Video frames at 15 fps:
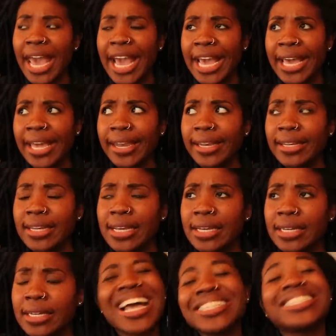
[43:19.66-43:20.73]
And
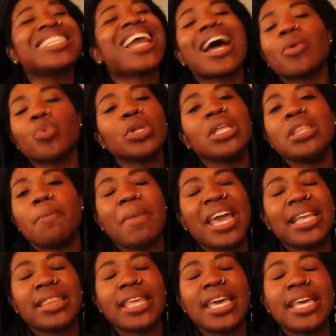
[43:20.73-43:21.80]
that's not really the
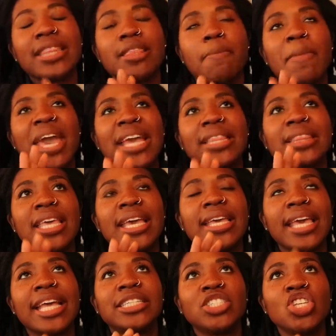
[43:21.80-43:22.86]
main thing. The main
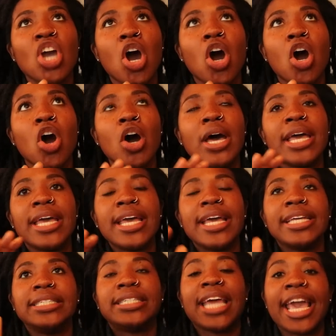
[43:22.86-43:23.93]
thing is, y'all,
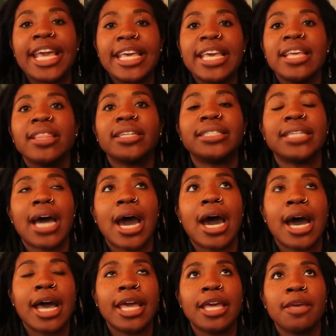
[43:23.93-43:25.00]
taking the
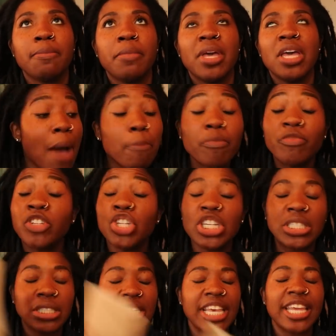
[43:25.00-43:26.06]
time. I'm
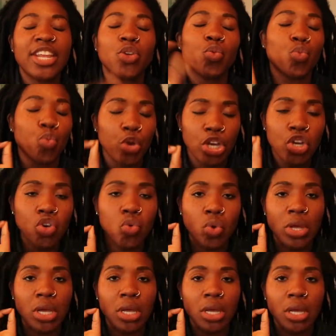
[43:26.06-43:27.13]
just getting real
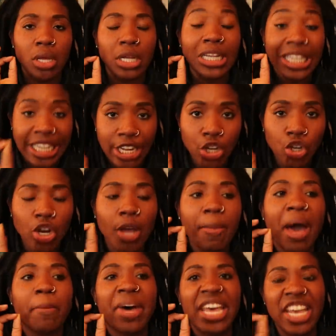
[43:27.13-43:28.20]
clear
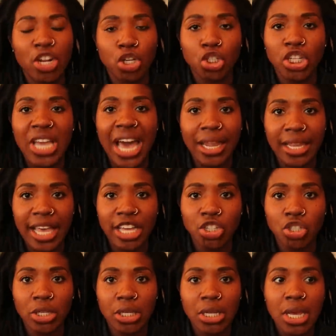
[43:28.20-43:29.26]
about my energy
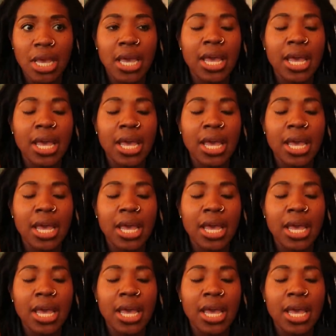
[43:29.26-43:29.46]
allocation,